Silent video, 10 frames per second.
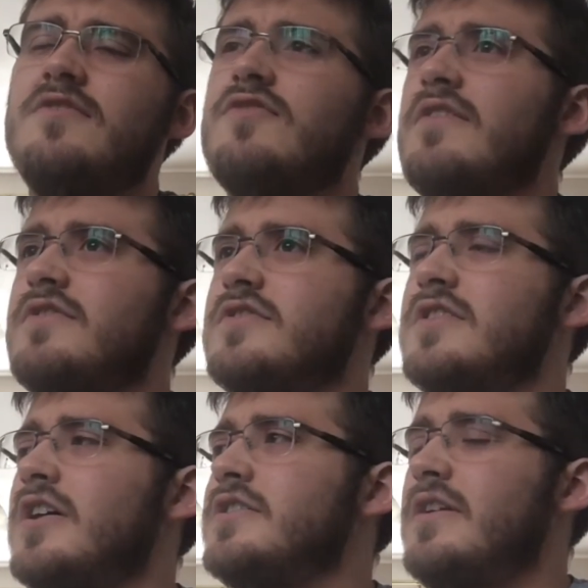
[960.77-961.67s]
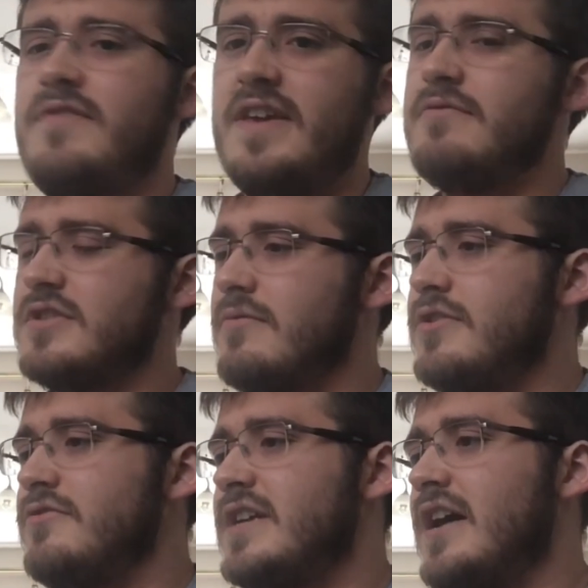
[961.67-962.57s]
Trevor's Knight, if he was the one
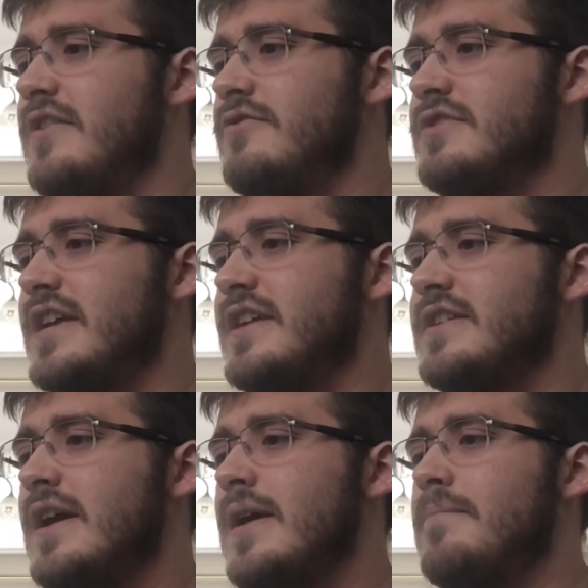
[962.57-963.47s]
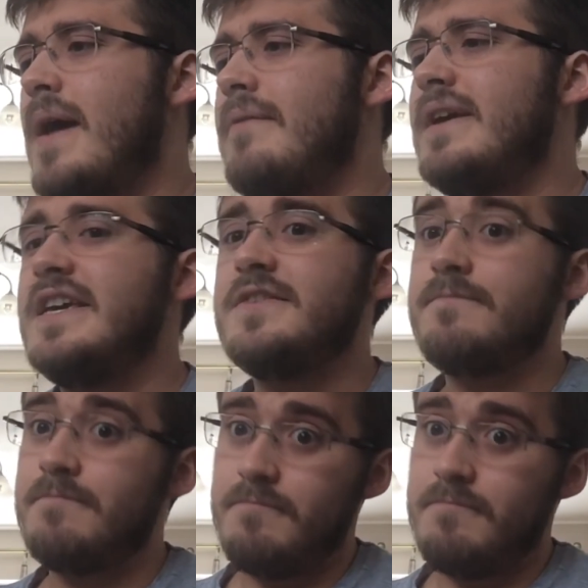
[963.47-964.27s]
who said it, maybe he's,